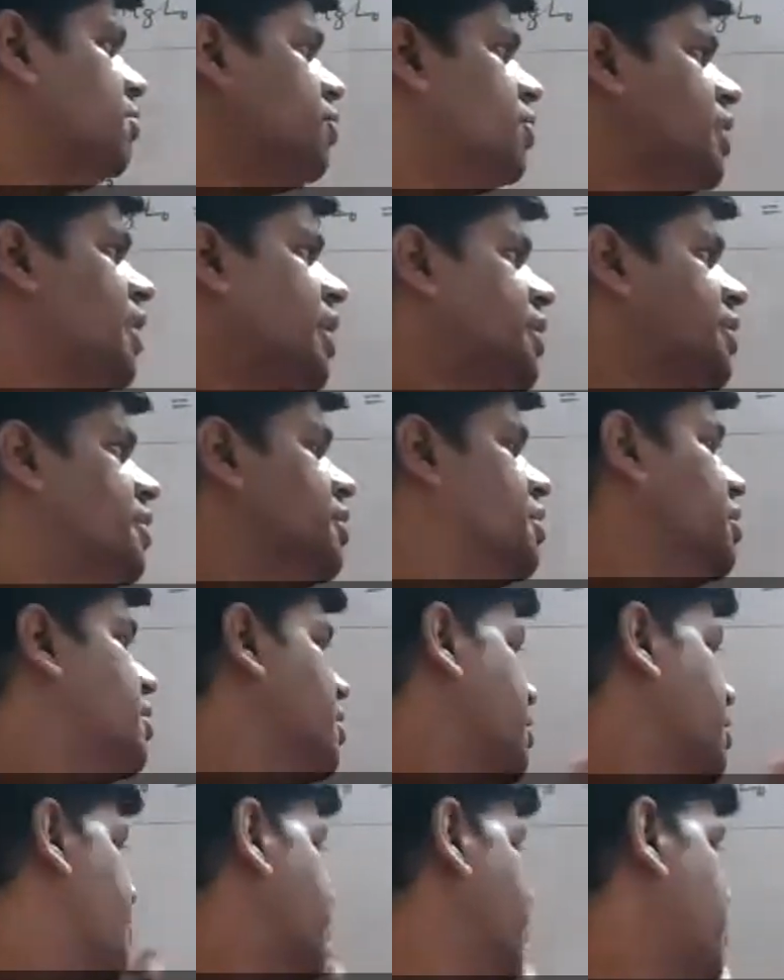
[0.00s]
more height.
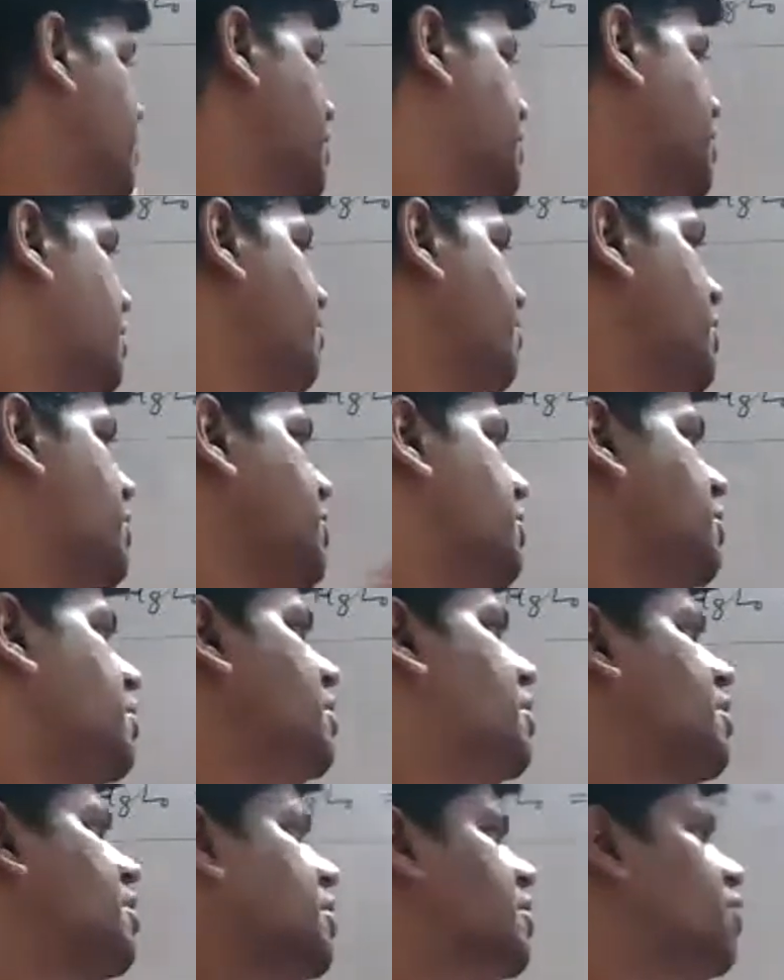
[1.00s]
Further
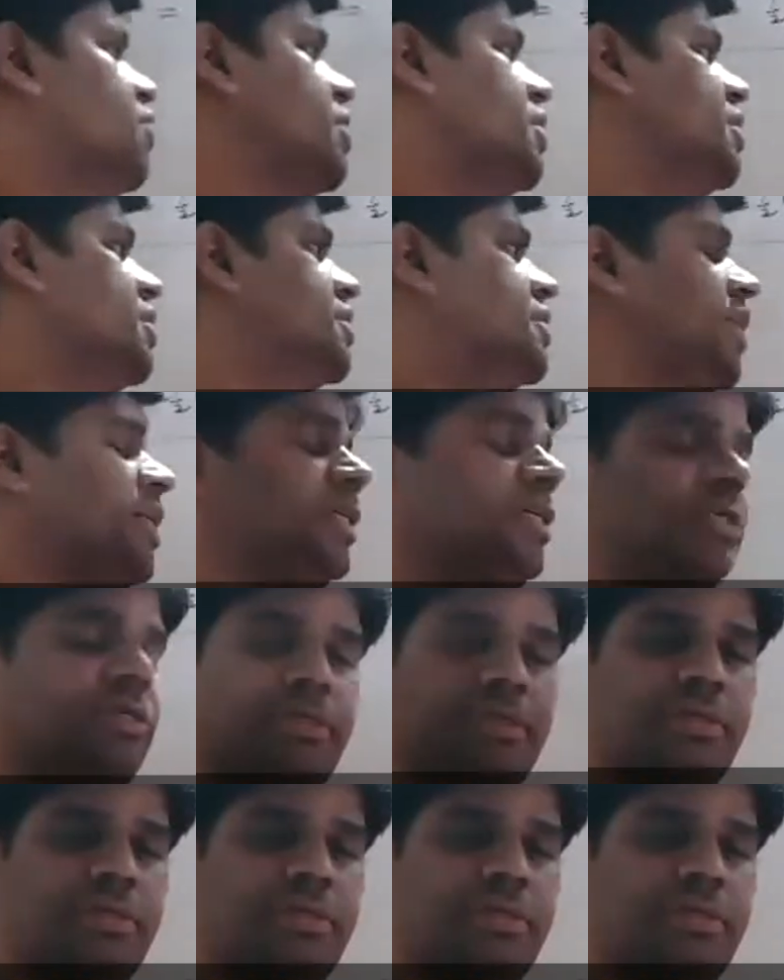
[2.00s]
compression, go to this height.